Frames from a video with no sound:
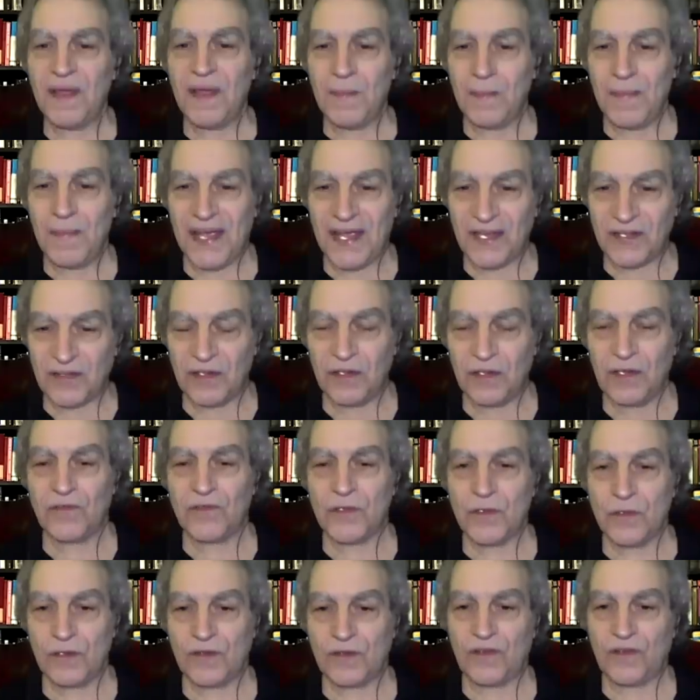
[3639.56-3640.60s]
Masking, of
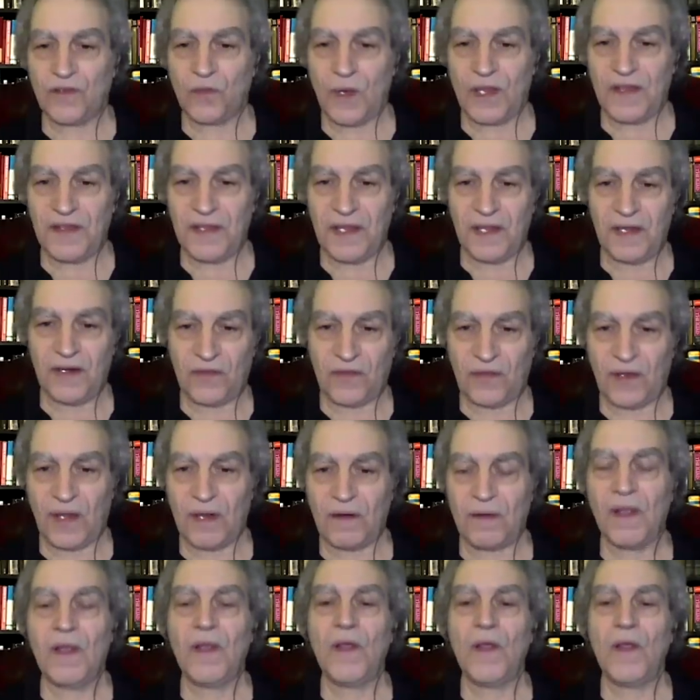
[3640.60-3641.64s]
course, is when the
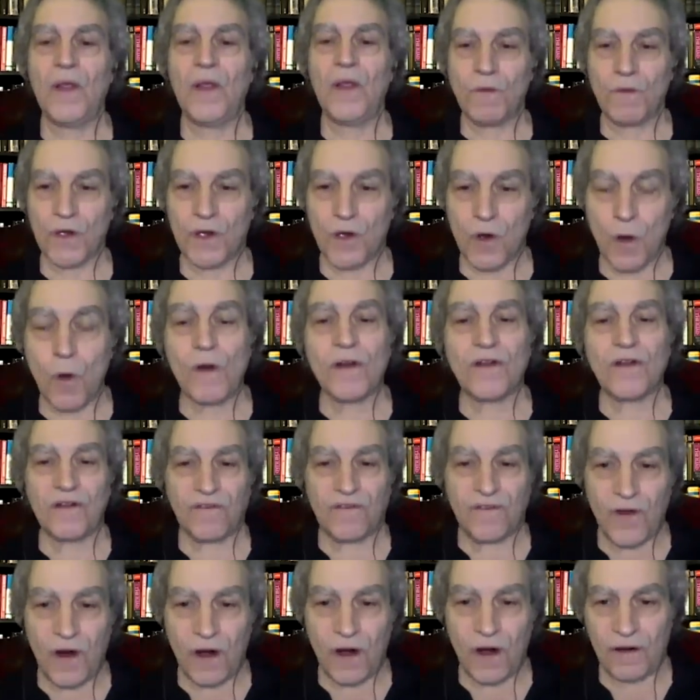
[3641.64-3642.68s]
NSA records a
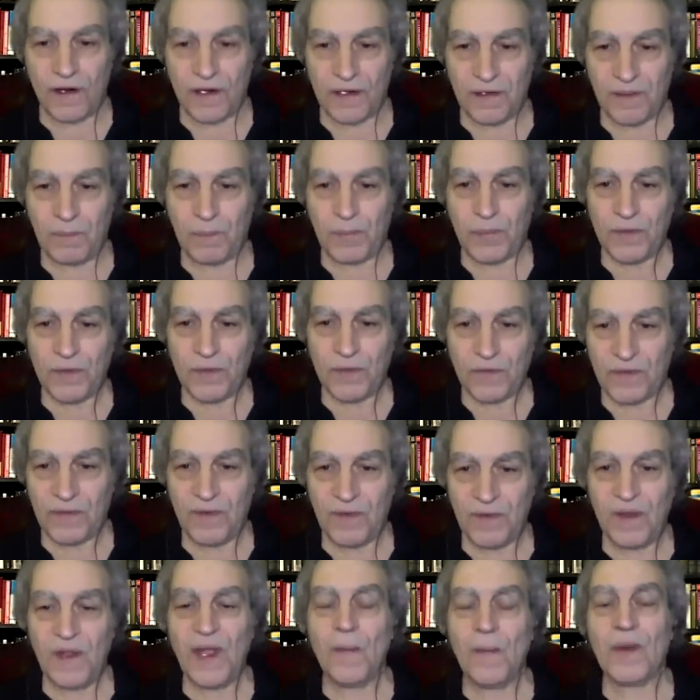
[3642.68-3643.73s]
foreign
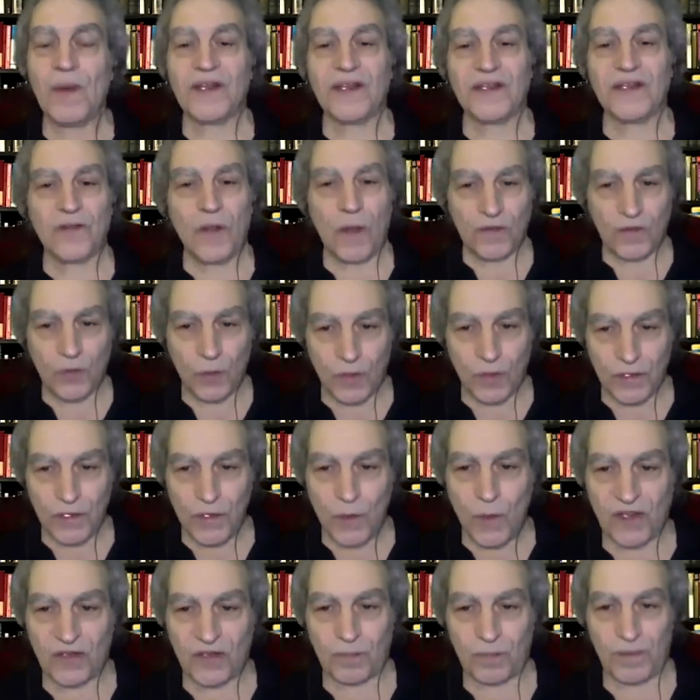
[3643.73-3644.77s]
person, but there's also a
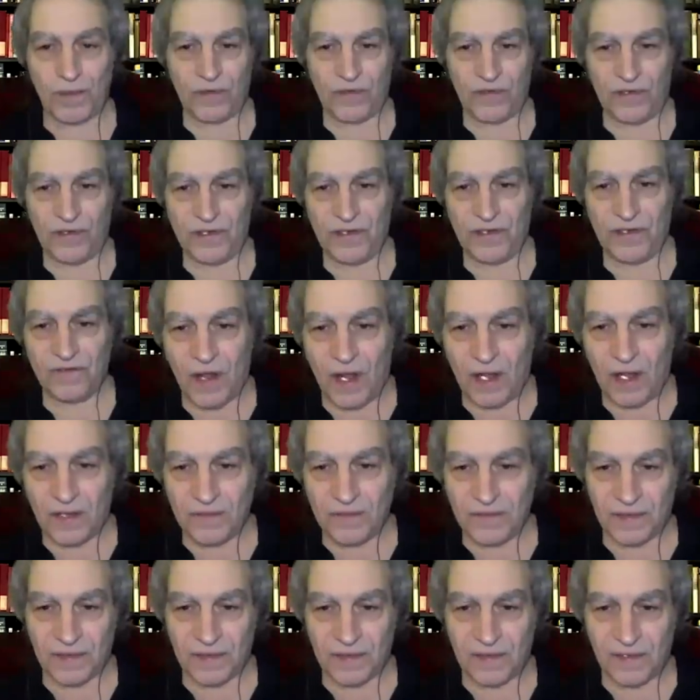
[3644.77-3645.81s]
U.S. person
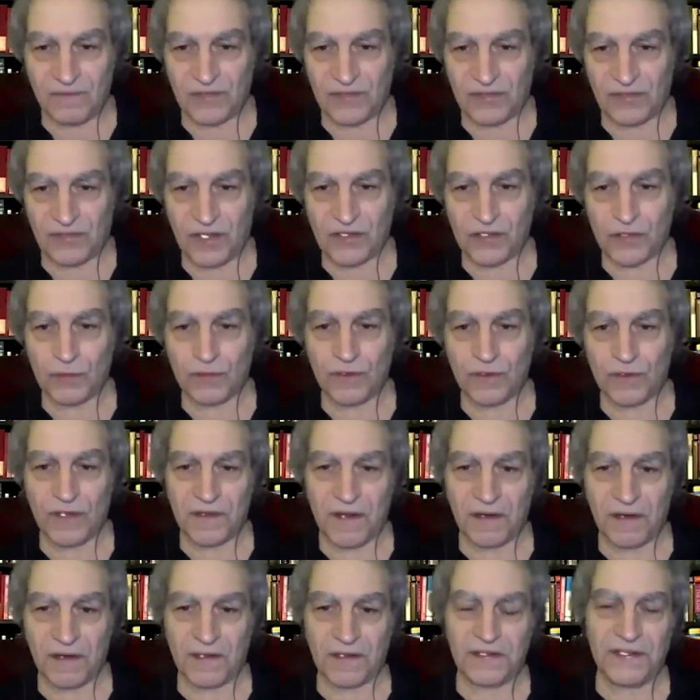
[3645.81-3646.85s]
involved in a conversation where they're
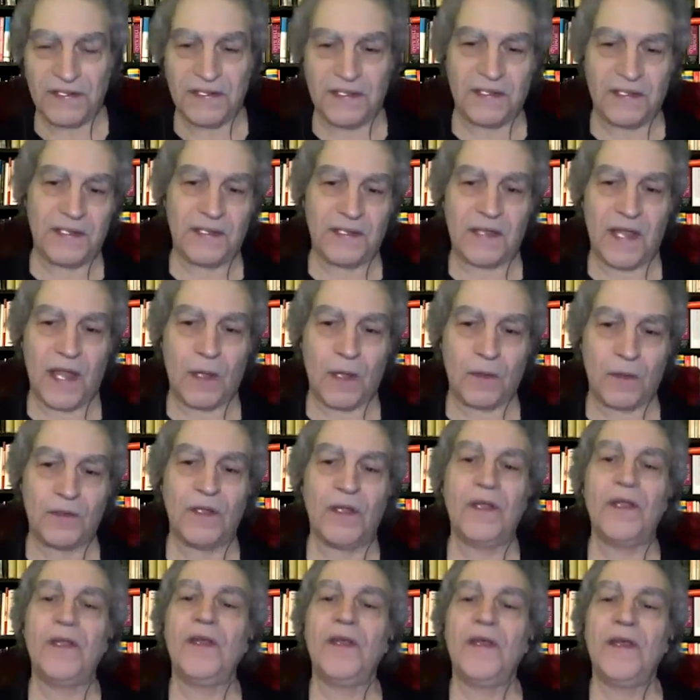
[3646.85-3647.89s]
not legally allowed.
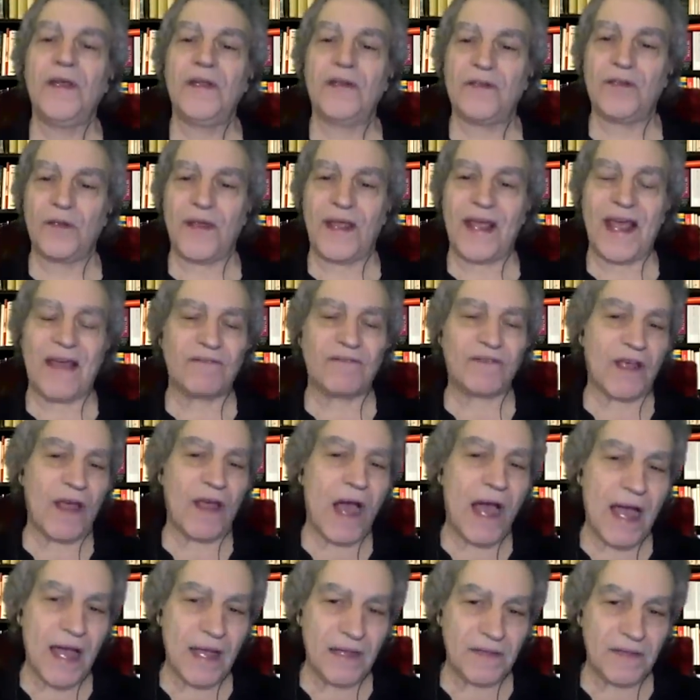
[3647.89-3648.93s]
So they have to
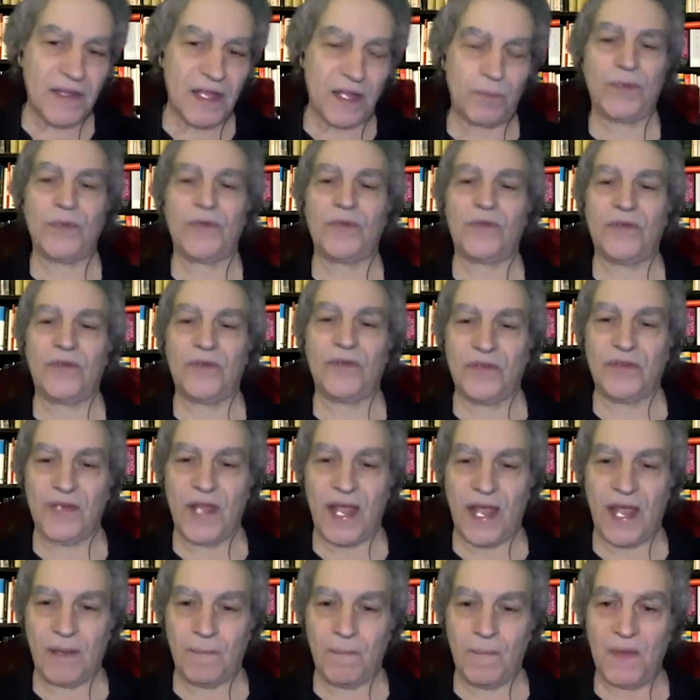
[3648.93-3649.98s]
hide that person's
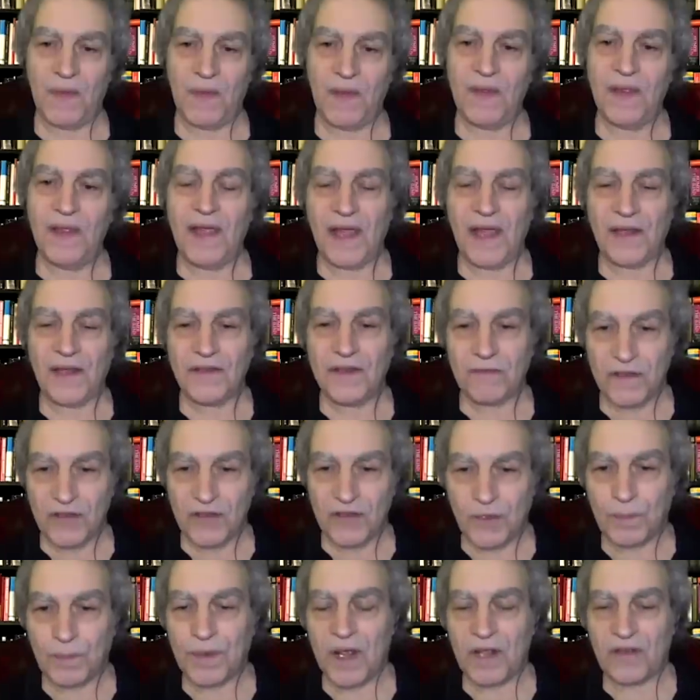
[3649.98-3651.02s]
name. And there is
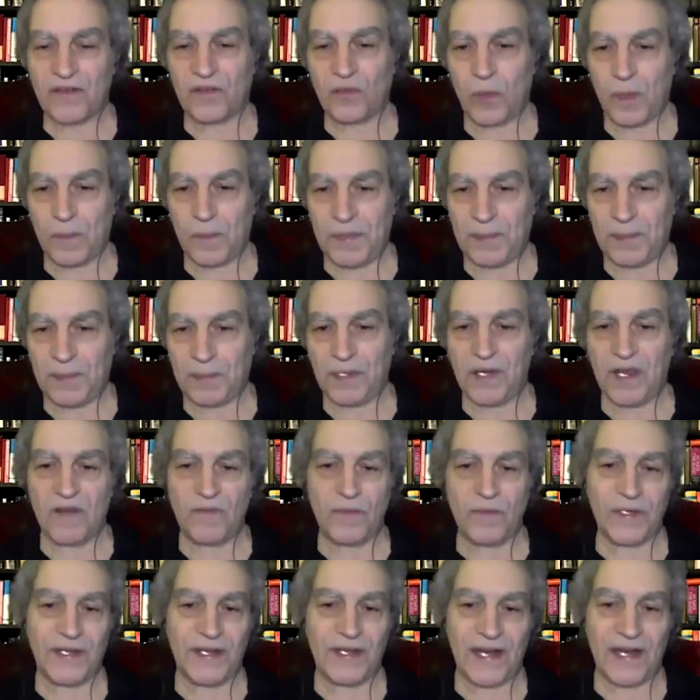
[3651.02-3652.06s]
a process where people in
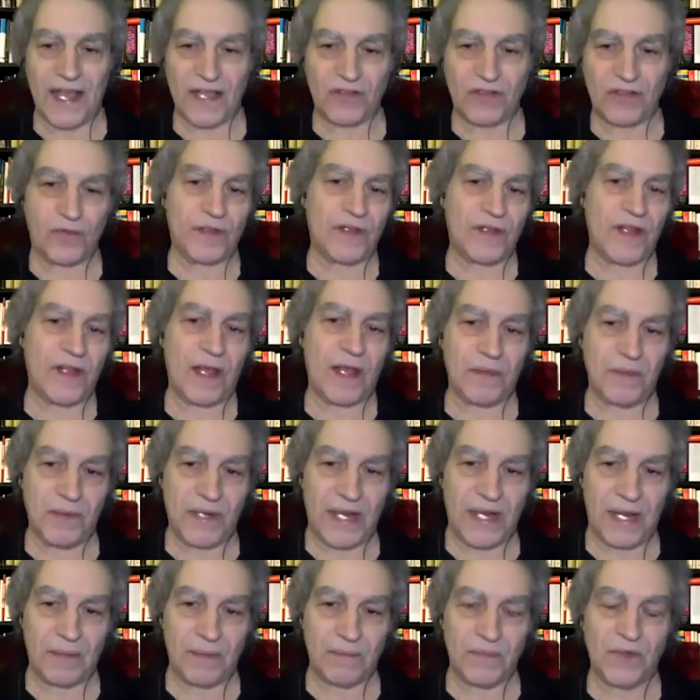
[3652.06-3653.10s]
government can ask for that
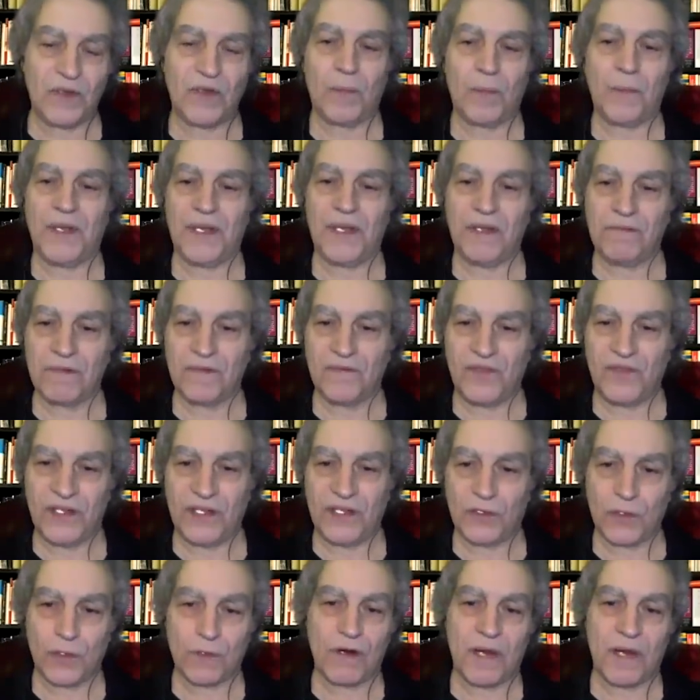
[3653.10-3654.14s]
name to be revealed or